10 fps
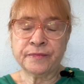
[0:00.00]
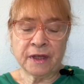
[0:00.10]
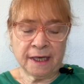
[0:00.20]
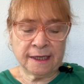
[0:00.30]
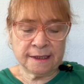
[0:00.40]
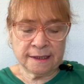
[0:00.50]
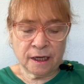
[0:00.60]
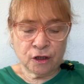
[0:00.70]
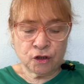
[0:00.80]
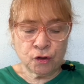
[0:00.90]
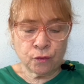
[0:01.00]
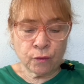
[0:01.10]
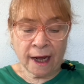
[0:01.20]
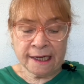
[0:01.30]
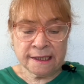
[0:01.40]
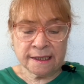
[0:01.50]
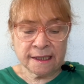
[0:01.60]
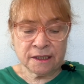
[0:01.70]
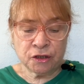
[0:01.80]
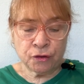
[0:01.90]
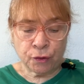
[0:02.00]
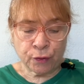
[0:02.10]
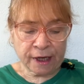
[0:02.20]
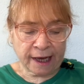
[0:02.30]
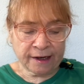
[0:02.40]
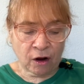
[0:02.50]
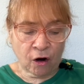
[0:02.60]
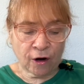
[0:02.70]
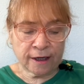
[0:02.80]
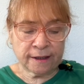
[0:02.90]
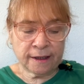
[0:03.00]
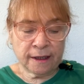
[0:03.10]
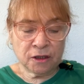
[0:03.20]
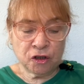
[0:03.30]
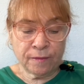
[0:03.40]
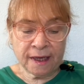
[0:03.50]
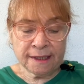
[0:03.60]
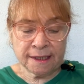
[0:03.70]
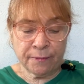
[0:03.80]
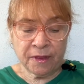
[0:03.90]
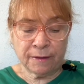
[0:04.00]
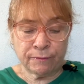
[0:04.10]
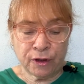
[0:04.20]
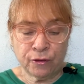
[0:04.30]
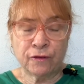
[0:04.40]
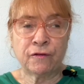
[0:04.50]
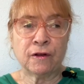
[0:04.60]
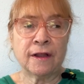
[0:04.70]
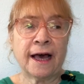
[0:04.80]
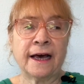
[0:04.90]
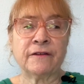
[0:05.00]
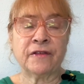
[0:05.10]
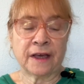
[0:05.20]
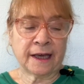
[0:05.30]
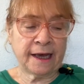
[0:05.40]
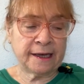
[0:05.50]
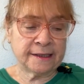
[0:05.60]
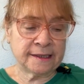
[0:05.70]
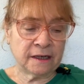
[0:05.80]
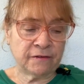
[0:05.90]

is, to write is to create art, to make something beautiful out of the chaos of